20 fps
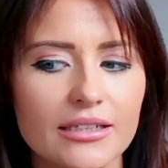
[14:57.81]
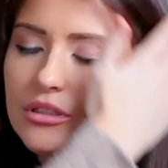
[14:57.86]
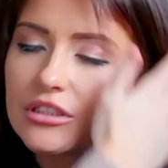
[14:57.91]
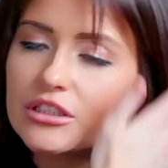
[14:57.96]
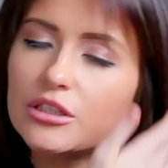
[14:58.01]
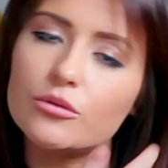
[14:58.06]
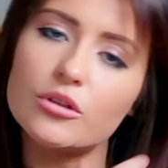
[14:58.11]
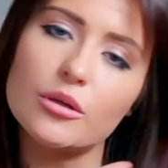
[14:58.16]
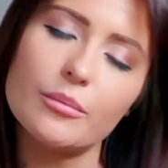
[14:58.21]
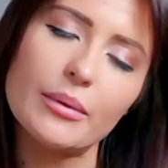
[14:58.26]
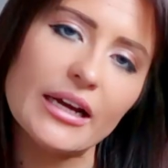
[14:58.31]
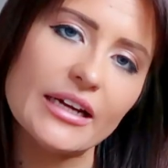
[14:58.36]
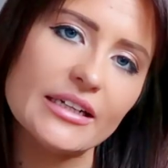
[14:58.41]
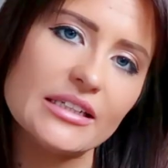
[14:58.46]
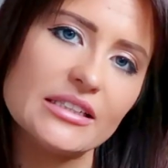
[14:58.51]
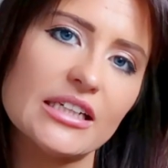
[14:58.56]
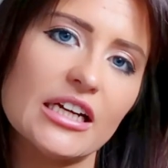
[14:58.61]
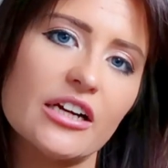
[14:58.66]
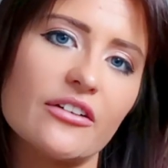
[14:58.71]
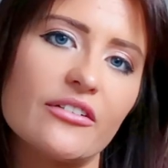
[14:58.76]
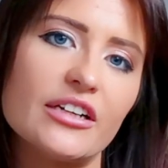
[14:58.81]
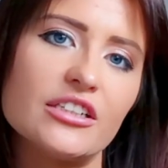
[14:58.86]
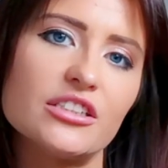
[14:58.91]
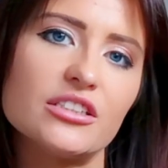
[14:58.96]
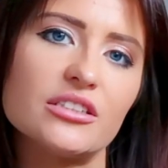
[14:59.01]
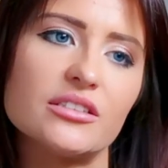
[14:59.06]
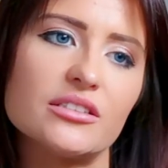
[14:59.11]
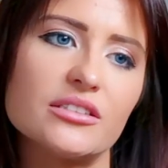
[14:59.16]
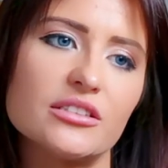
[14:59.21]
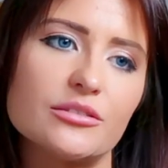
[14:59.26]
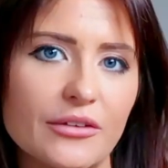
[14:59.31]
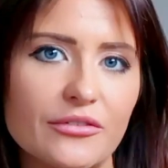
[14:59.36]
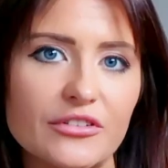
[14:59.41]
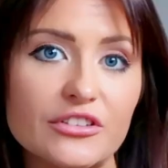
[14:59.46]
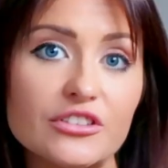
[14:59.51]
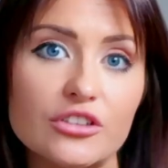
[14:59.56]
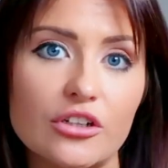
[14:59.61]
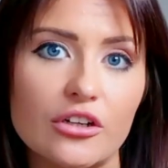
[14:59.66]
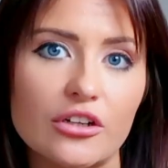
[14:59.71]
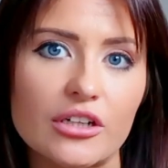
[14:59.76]
So I don't want to buy any decorations if
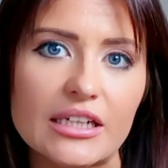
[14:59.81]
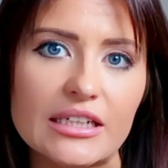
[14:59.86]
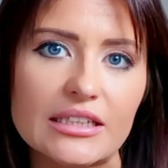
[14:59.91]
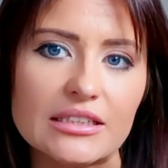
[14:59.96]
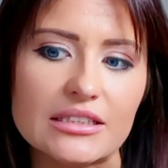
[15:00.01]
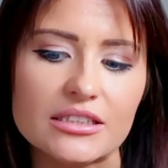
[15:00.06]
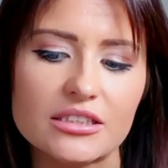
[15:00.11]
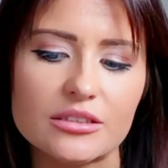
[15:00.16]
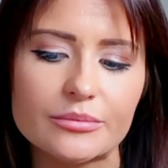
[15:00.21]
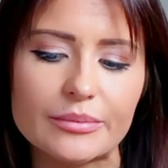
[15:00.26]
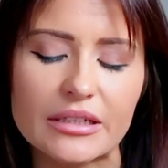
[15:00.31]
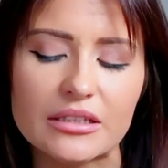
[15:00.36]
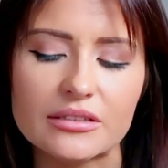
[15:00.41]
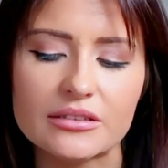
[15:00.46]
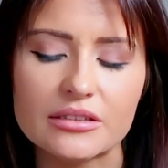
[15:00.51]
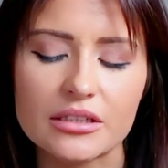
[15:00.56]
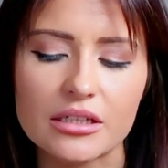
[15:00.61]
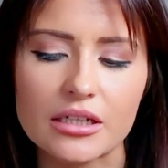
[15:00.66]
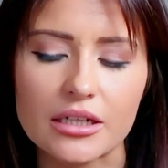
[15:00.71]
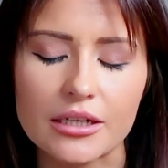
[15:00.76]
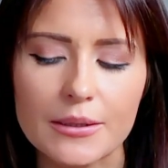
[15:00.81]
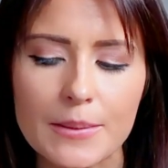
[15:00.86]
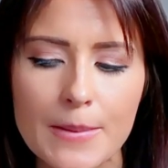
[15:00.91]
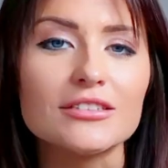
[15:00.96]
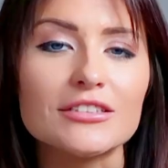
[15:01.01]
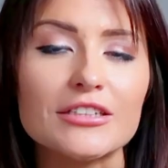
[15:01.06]
it's not needed, basically.